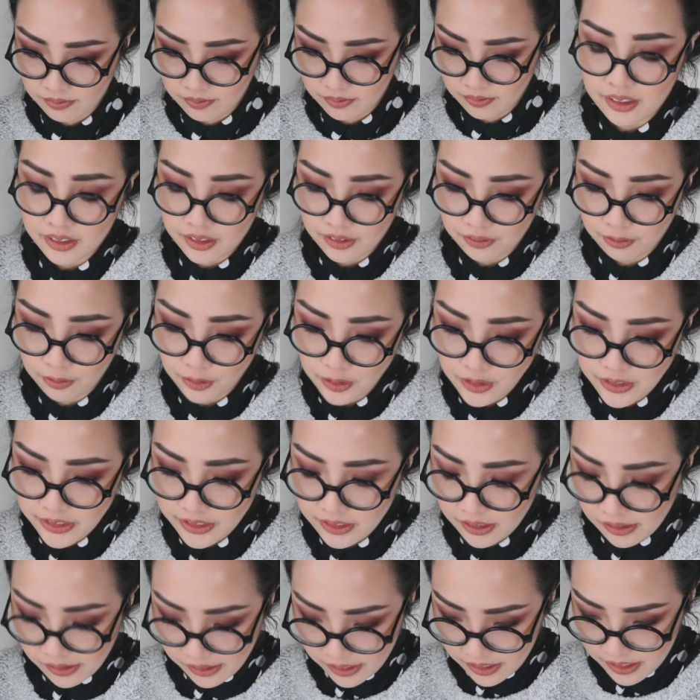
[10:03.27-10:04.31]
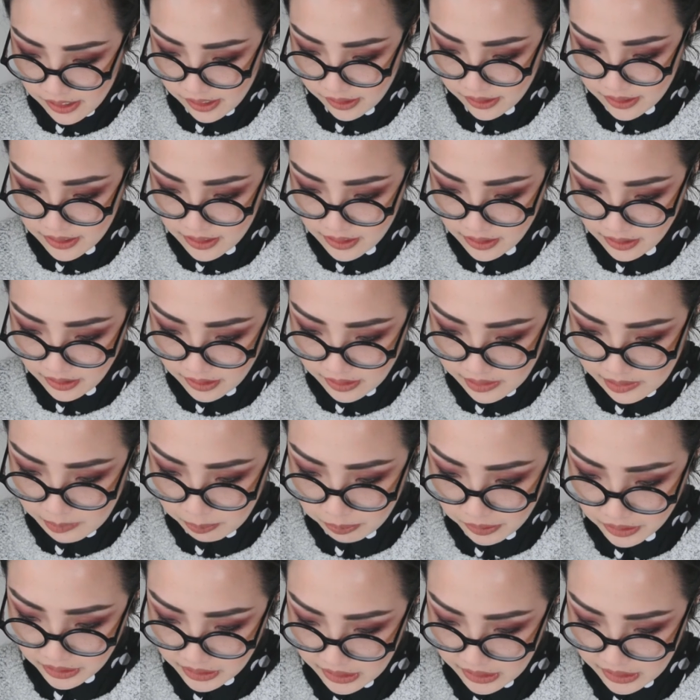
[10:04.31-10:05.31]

The first link is blood